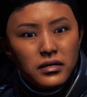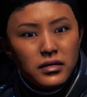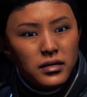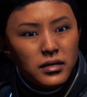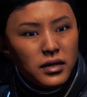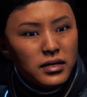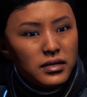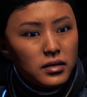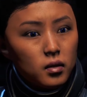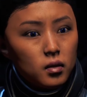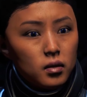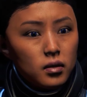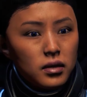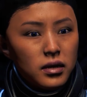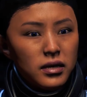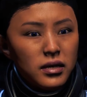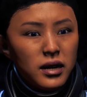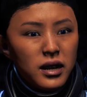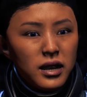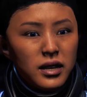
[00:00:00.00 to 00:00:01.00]
This whole
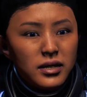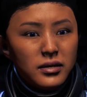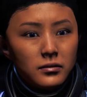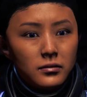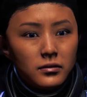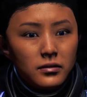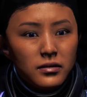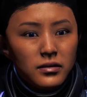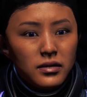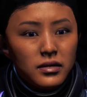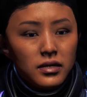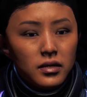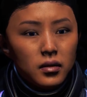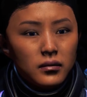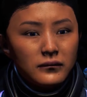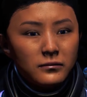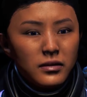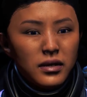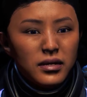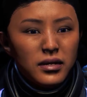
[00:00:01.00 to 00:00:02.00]
time,
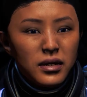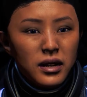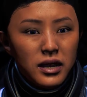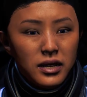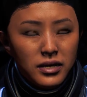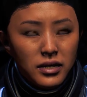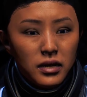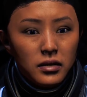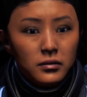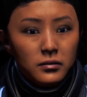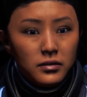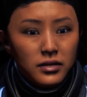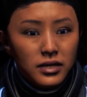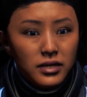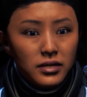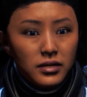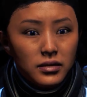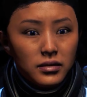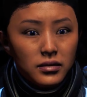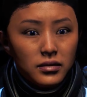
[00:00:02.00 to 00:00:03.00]
you've been lying to
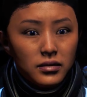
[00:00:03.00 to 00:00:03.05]
me.